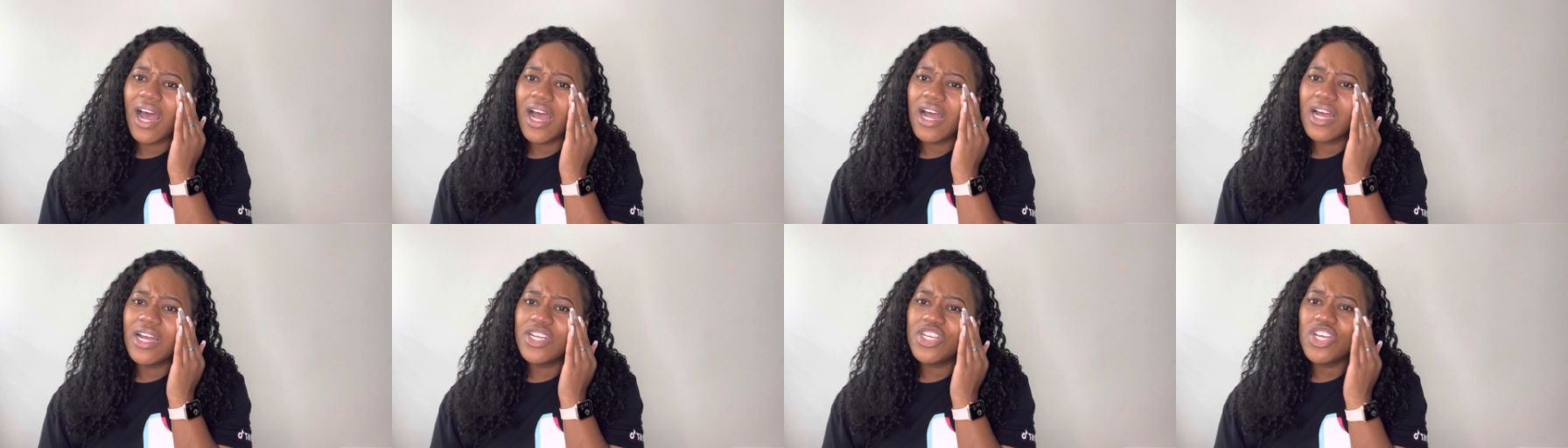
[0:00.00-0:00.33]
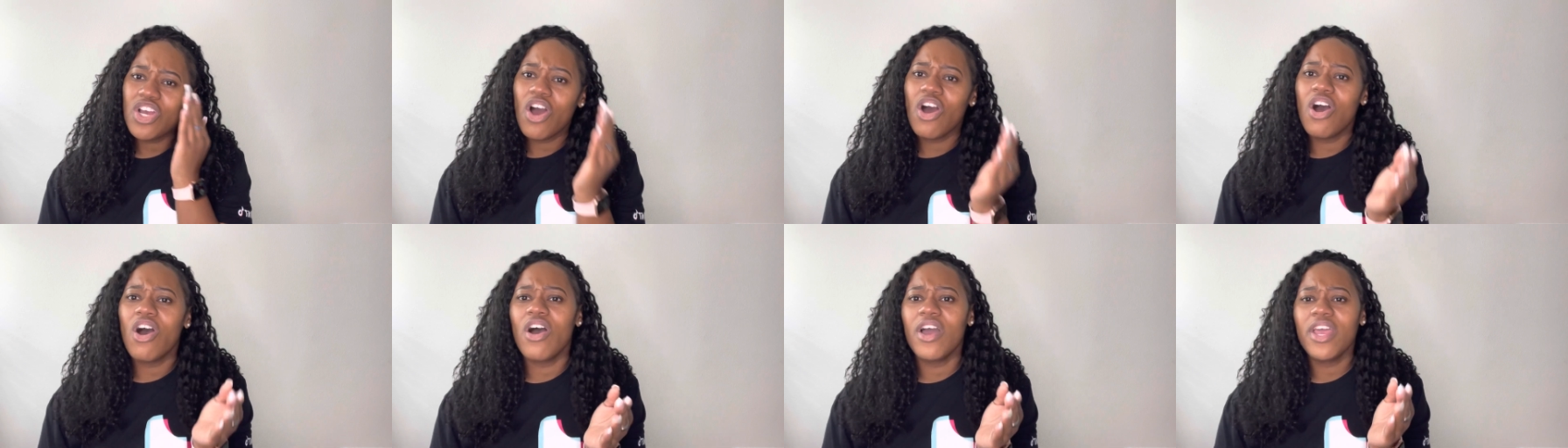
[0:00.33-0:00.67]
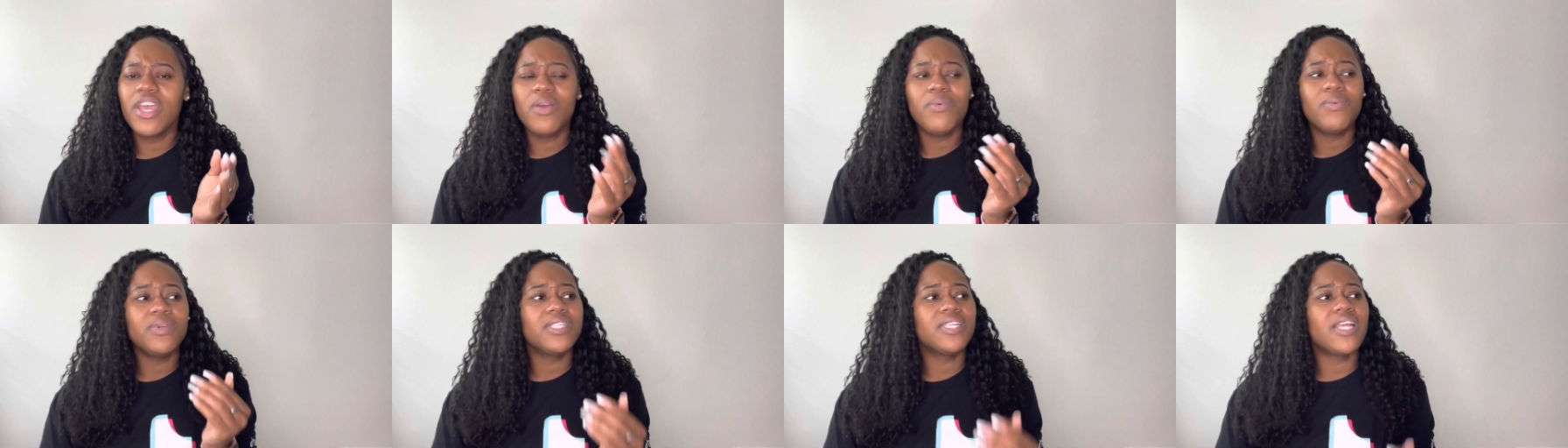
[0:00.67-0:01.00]

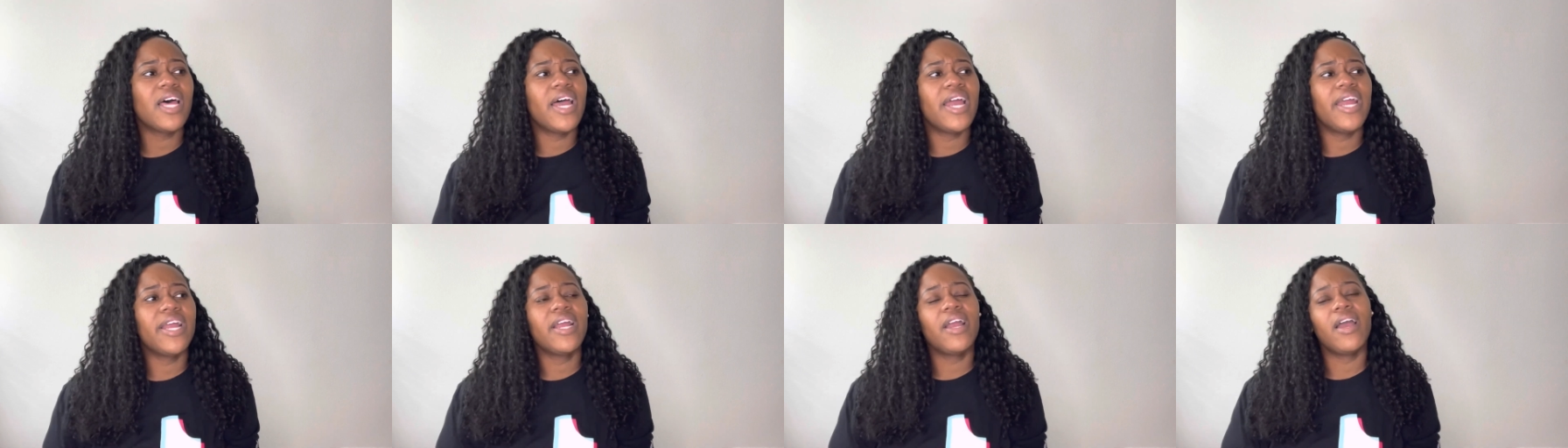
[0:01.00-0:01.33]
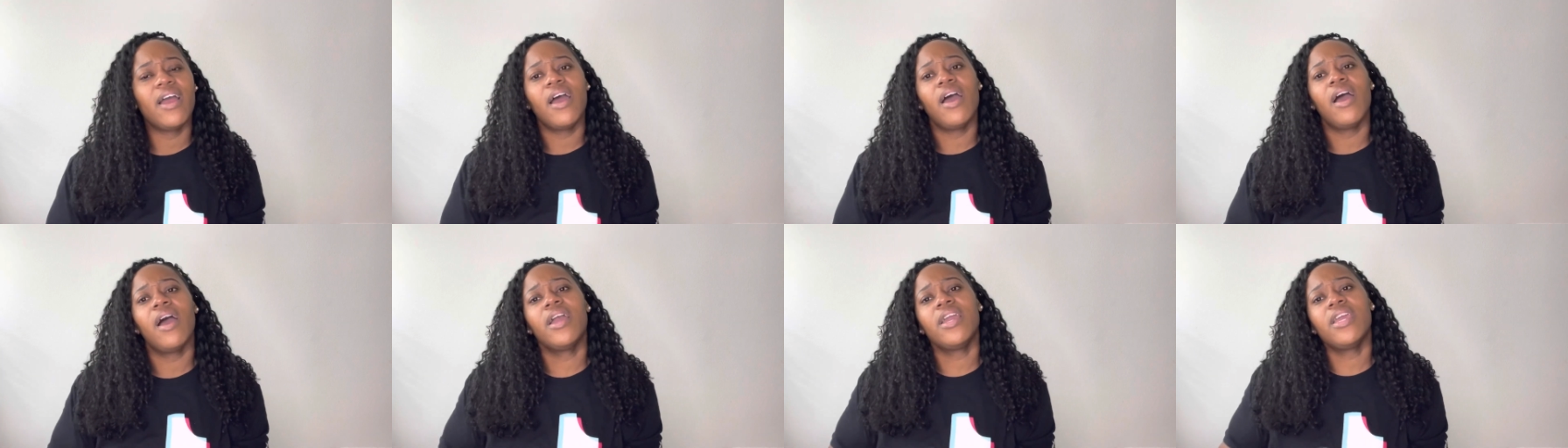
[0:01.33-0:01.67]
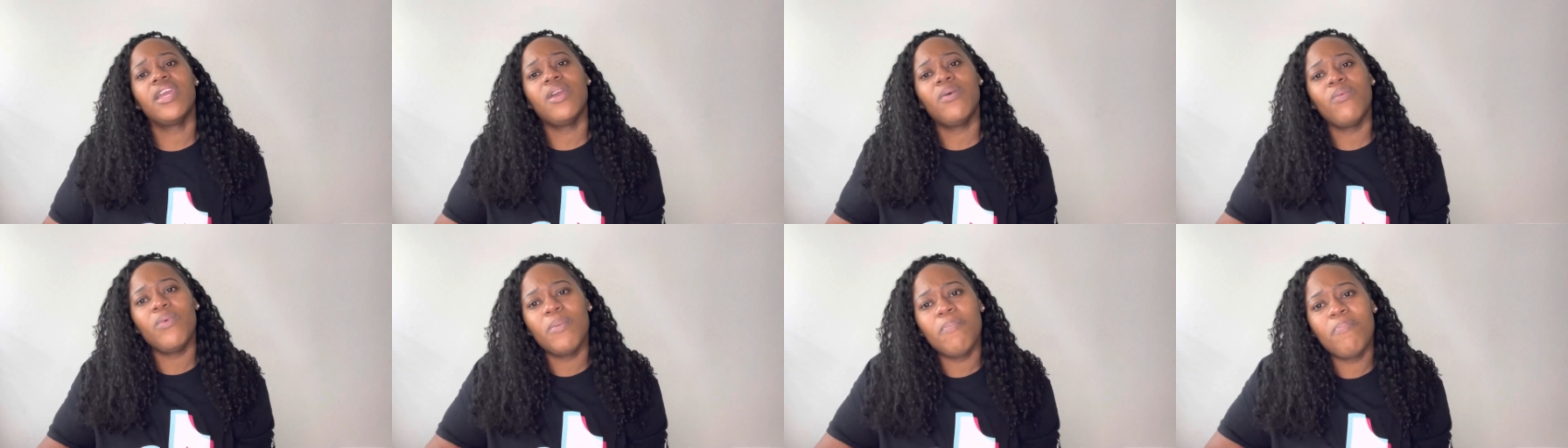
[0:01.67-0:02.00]
it was like,
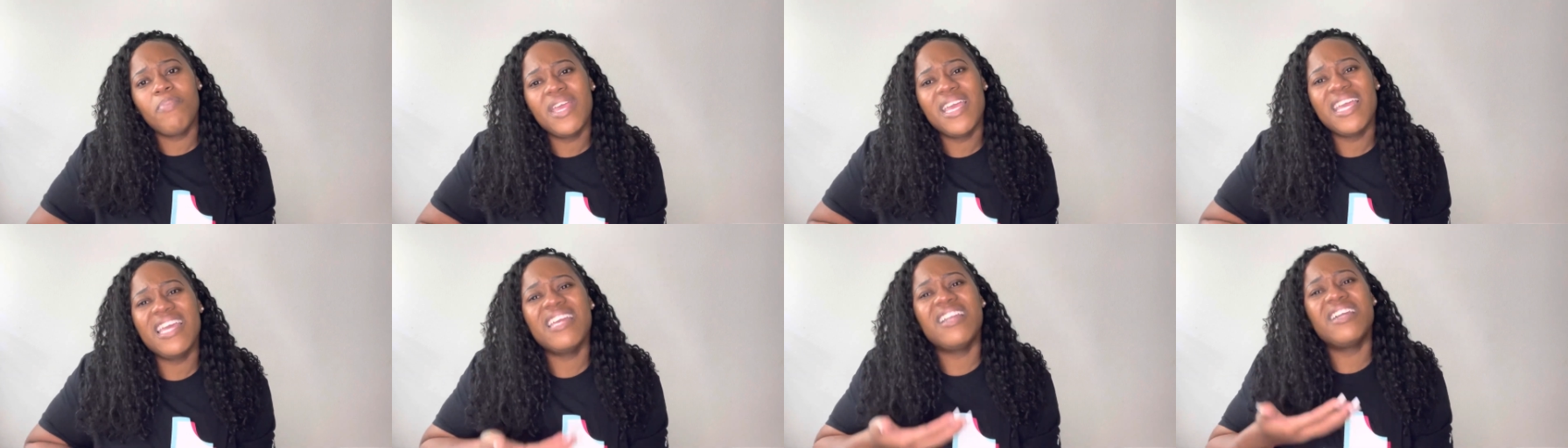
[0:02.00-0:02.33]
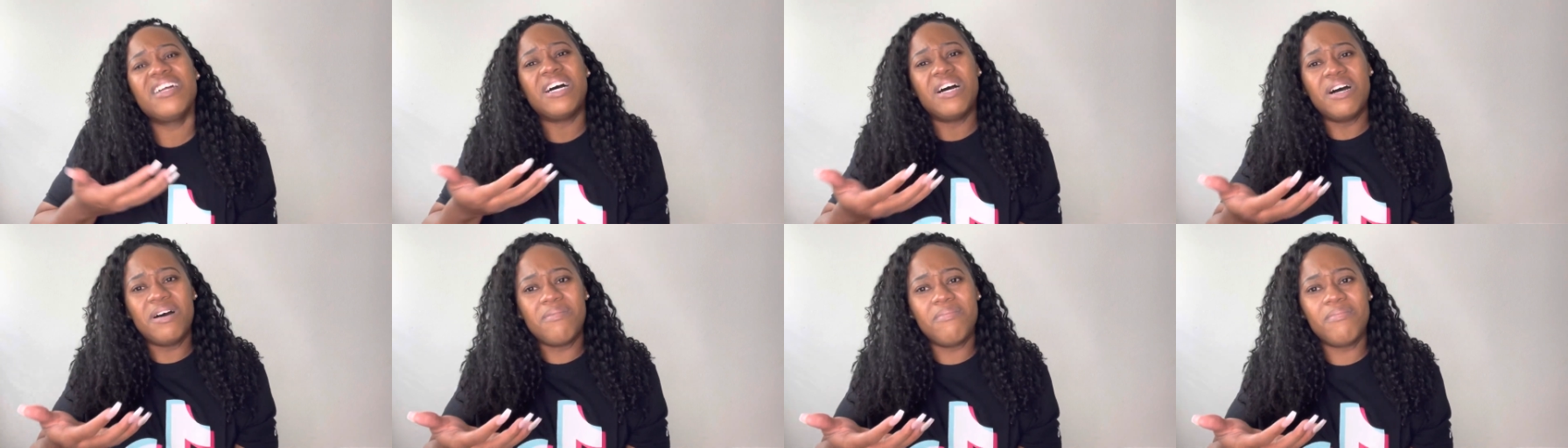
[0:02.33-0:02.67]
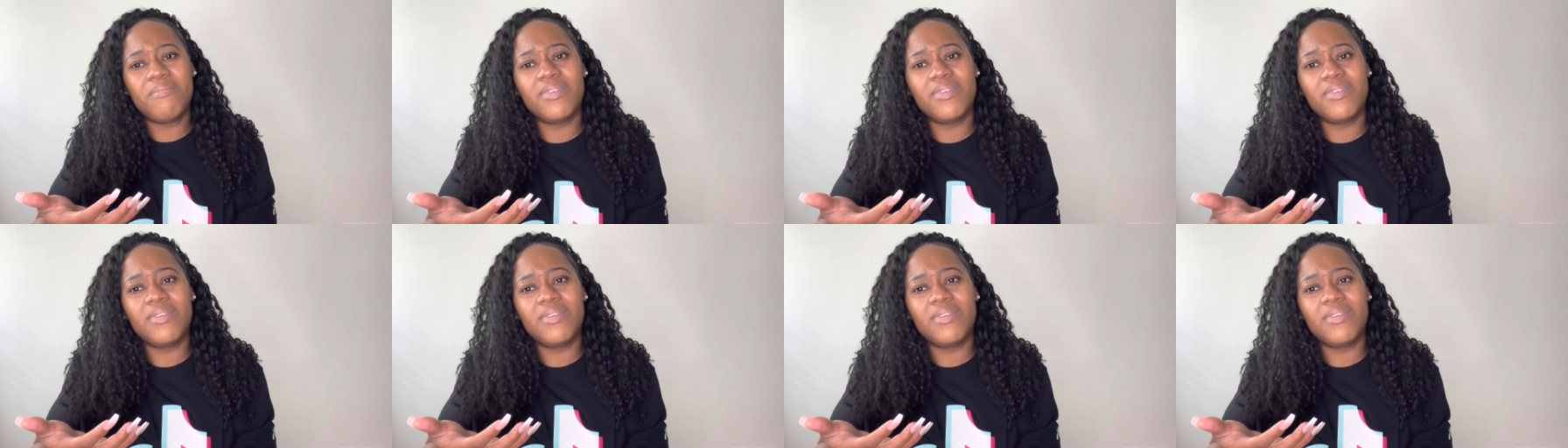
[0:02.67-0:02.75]
can we pick it up?